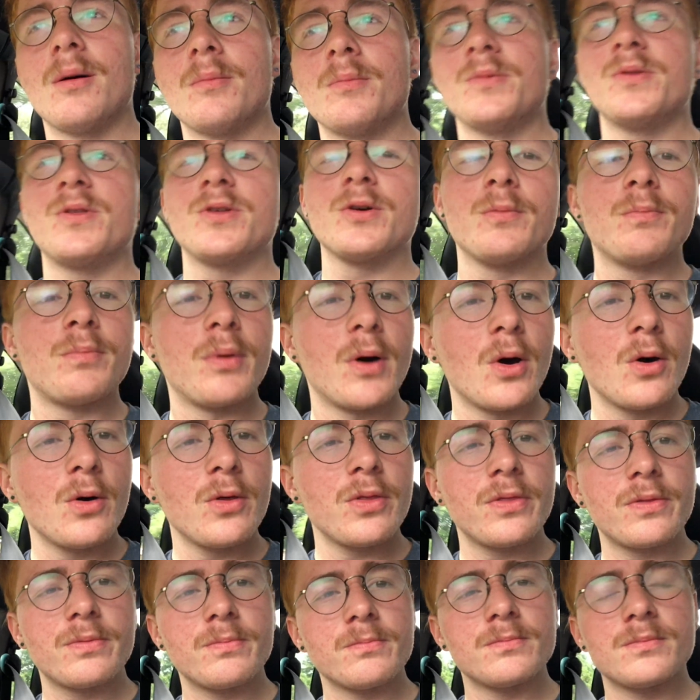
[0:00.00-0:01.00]
They're
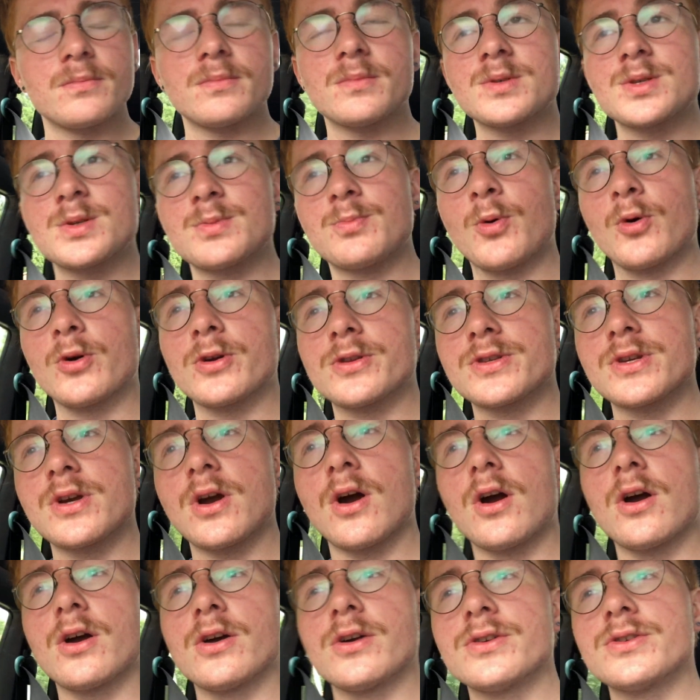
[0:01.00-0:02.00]
both sports
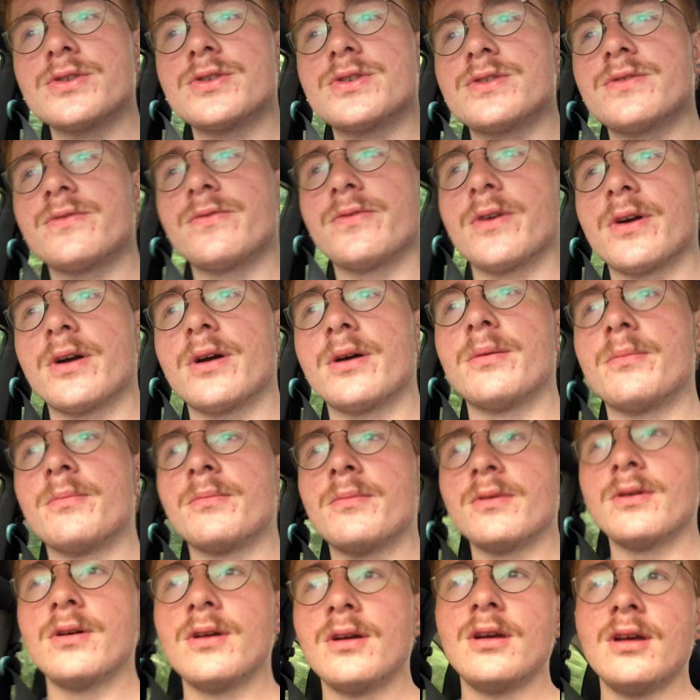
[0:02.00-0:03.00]
cars
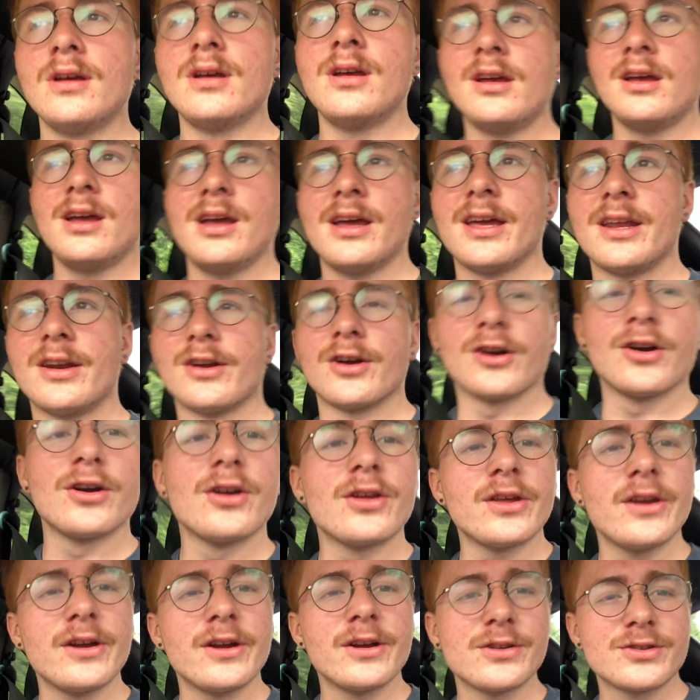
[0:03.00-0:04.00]
from an
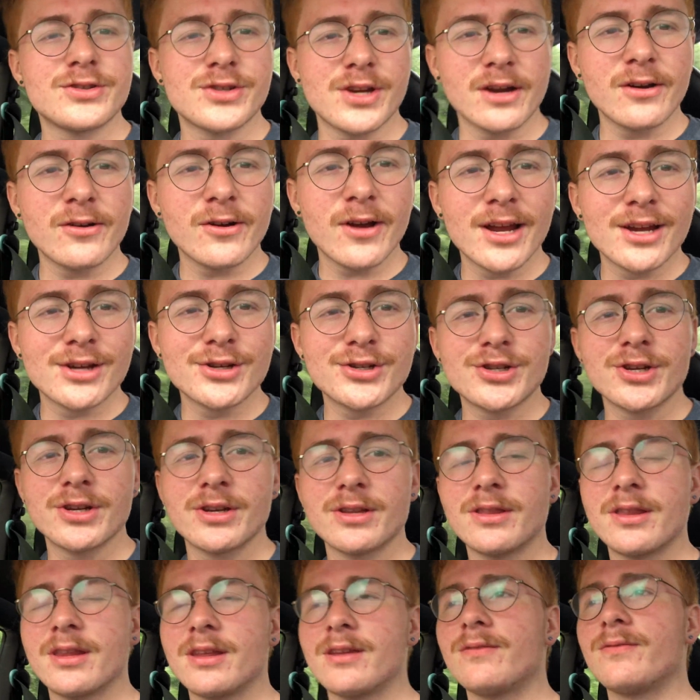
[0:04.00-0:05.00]
earlier
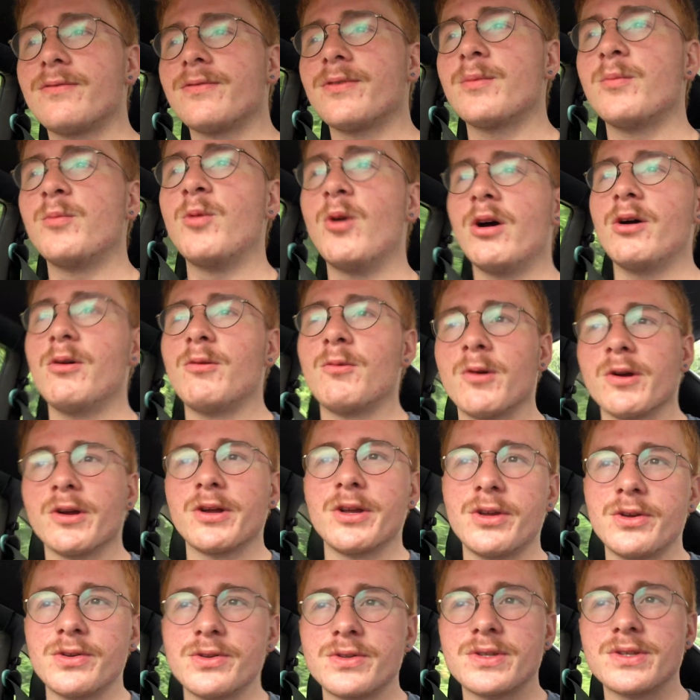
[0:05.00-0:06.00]
generation than from what we're
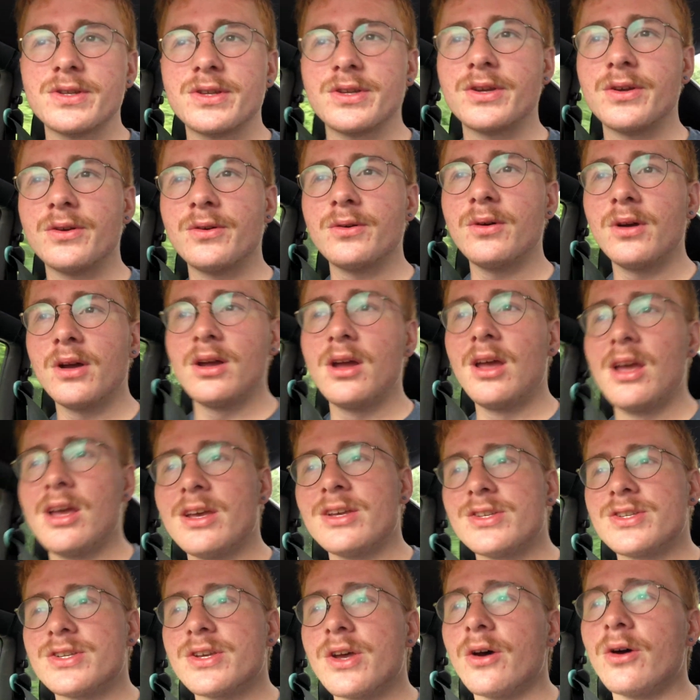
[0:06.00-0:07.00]
used to.
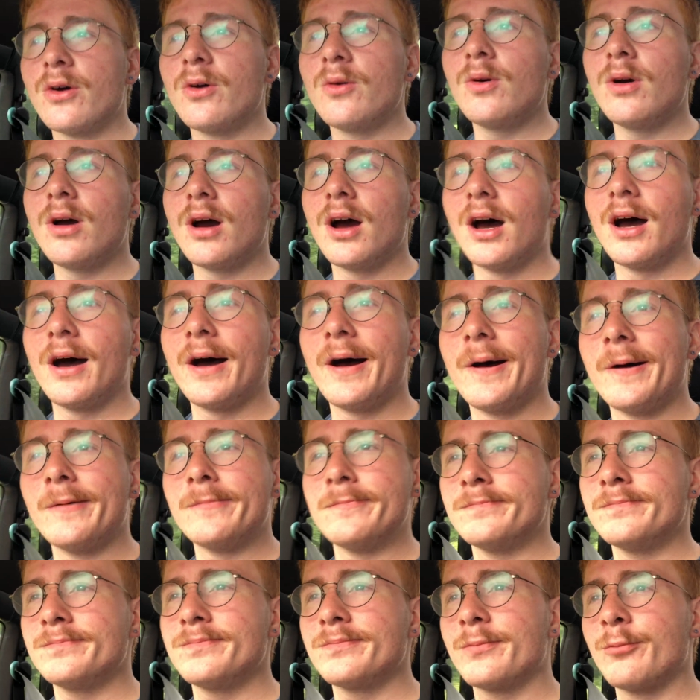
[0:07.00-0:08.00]
So
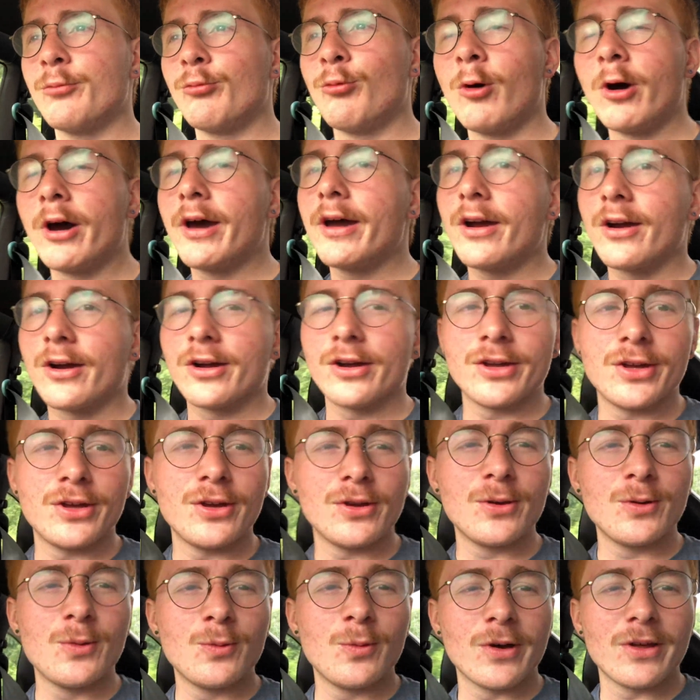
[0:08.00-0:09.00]
what are
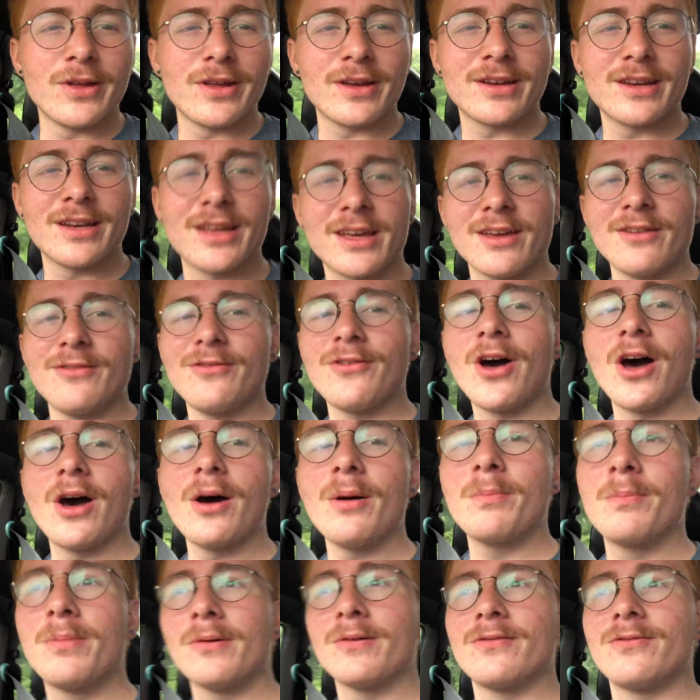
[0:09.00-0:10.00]
you willing to give up
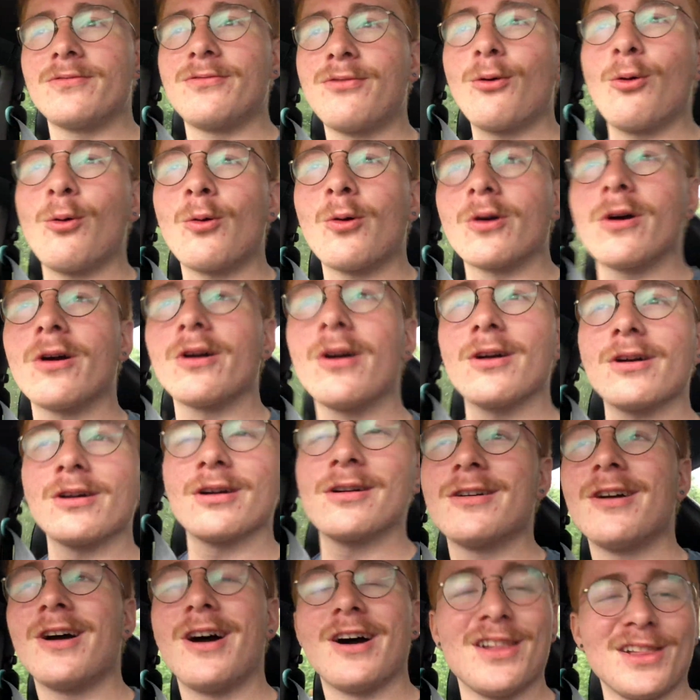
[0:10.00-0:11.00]
for a